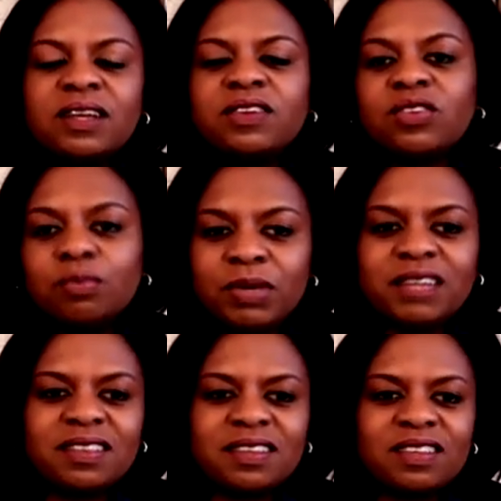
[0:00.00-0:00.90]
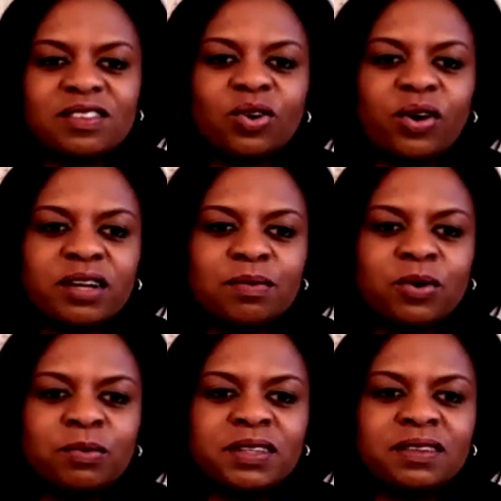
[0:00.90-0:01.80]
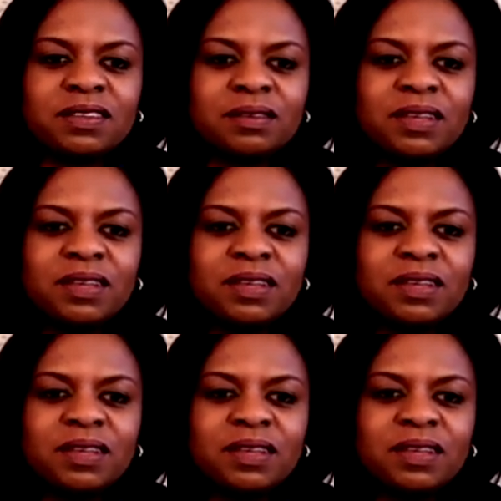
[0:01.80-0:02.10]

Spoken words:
to meet this historic moment.